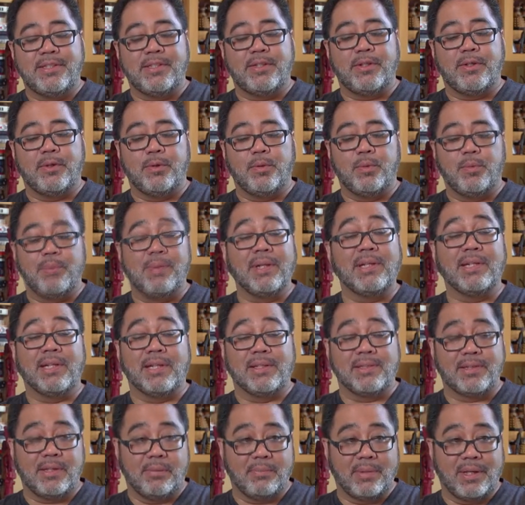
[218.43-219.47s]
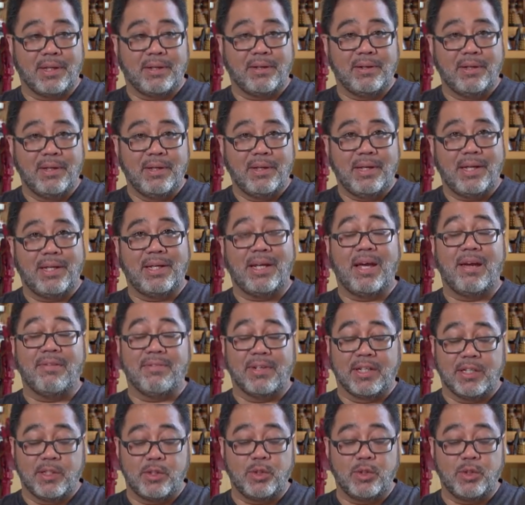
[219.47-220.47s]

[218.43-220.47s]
to building something and having a